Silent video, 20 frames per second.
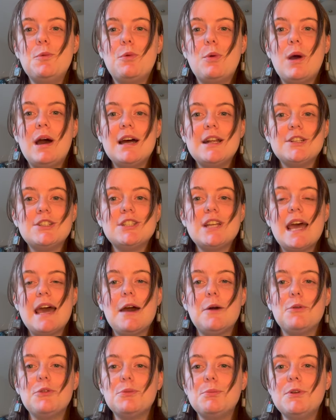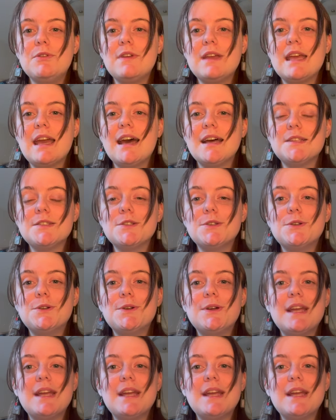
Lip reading: watch Howl's Moving Castle,